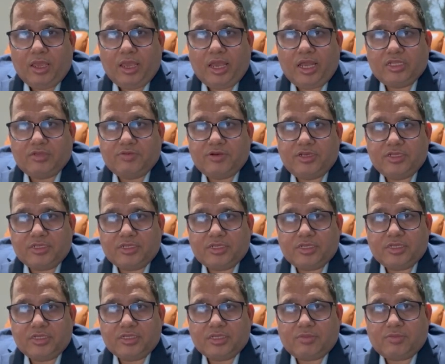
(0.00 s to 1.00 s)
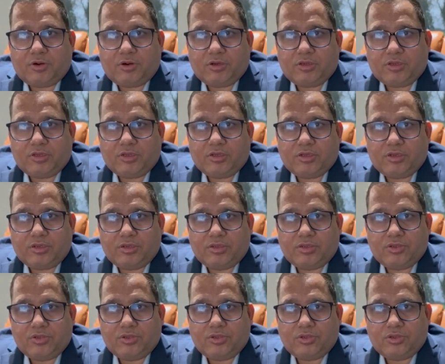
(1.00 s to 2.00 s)
As we discussed about the
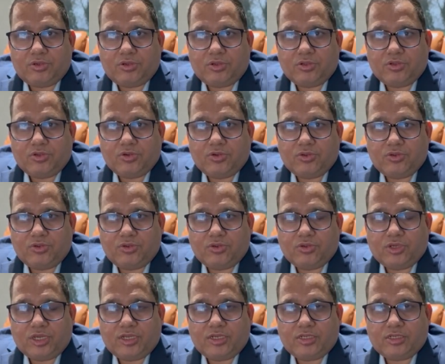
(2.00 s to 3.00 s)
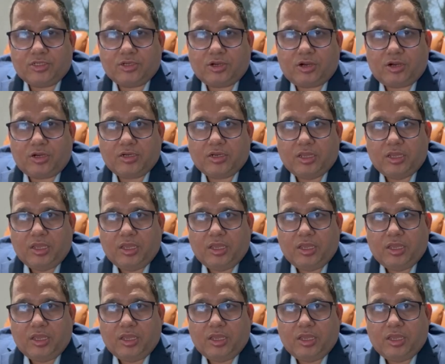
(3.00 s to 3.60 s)
you can start.